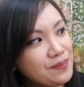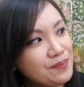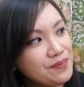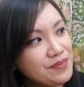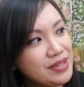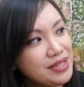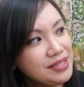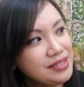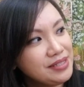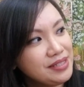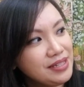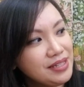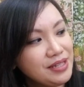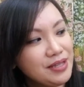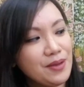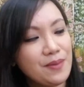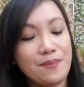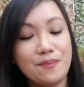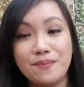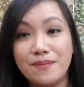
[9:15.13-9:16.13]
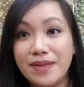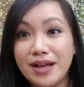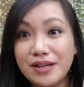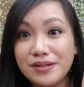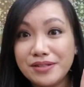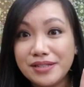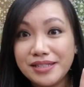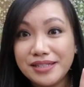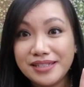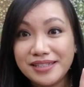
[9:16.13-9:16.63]
Missing
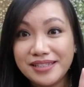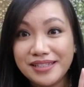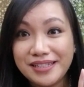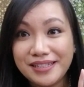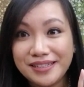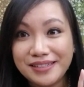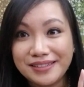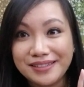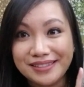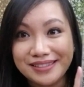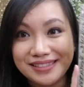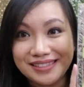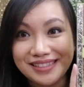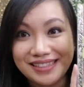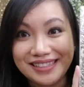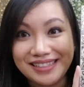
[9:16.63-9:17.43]
Mouseketeers.